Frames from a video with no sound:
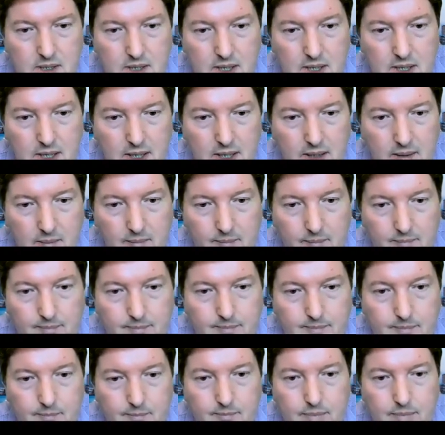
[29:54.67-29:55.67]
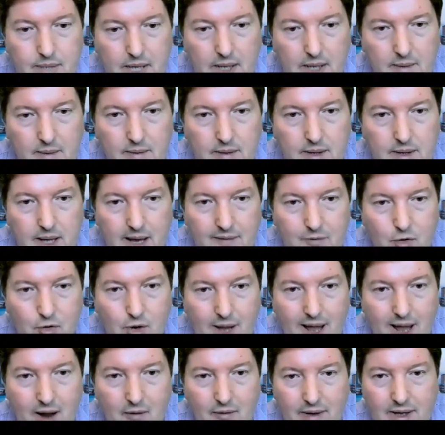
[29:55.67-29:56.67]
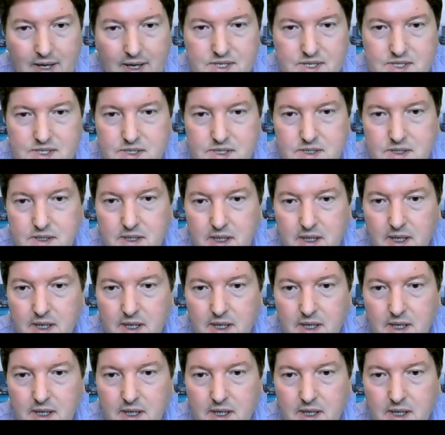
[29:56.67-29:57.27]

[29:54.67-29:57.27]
But other areas,